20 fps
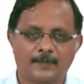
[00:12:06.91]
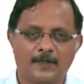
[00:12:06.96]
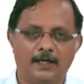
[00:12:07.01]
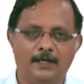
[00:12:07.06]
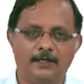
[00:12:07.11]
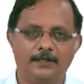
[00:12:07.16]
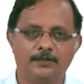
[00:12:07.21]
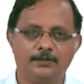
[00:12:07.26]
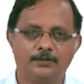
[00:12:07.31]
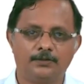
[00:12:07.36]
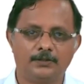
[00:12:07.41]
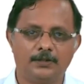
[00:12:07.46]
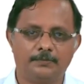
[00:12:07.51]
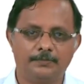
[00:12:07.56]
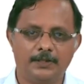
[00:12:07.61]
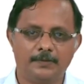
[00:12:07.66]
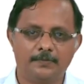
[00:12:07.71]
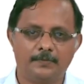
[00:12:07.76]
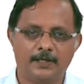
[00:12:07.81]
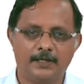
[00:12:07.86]
and to the
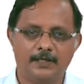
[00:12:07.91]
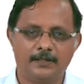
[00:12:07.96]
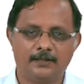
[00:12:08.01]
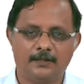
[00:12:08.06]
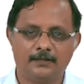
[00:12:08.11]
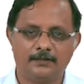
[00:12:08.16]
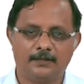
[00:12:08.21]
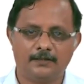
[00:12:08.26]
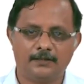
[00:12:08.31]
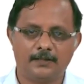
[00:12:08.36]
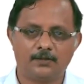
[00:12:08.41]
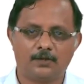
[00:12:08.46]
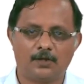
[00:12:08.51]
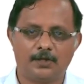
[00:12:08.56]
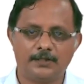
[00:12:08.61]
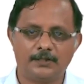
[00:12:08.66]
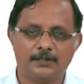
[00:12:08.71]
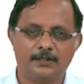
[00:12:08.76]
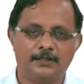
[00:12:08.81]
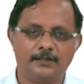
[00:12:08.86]
midbrain and other
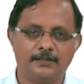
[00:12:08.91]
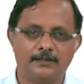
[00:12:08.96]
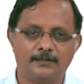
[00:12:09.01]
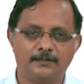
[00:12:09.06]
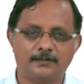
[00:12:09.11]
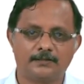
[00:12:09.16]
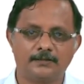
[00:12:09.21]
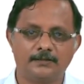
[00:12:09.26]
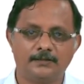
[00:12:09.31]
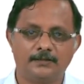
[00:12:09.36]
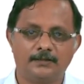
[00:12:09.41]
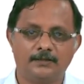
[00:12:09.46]
cortical areas,